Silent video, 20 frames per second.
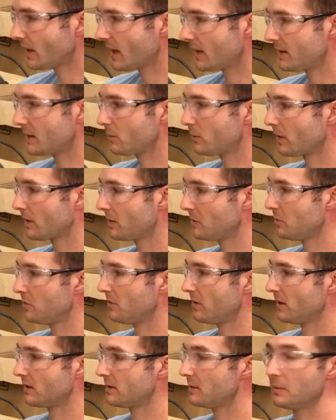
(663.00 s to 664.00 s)
and then we're going to
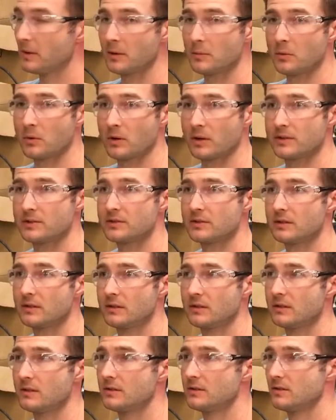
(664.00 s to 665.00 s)
move on to pin boards.
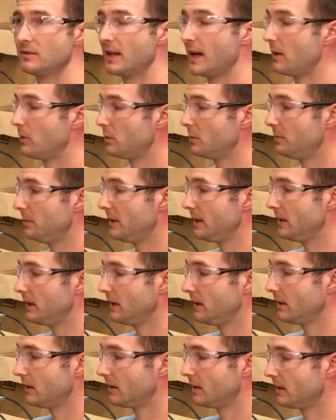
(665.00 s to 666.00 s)
So that will
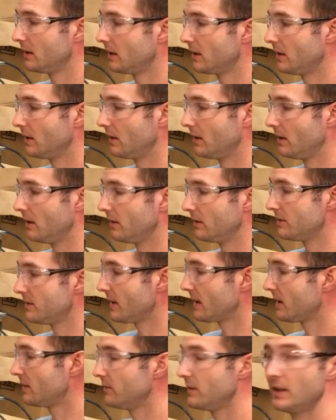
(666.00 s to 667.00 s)
be our
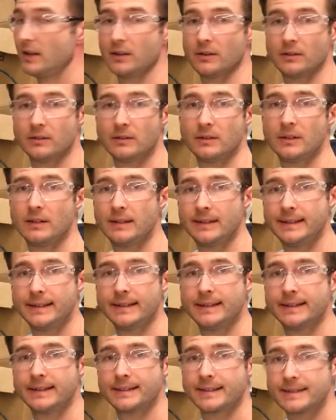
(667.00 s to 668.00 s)
second video.
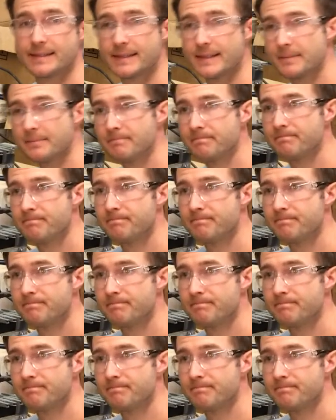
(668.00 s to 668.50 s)
That's it.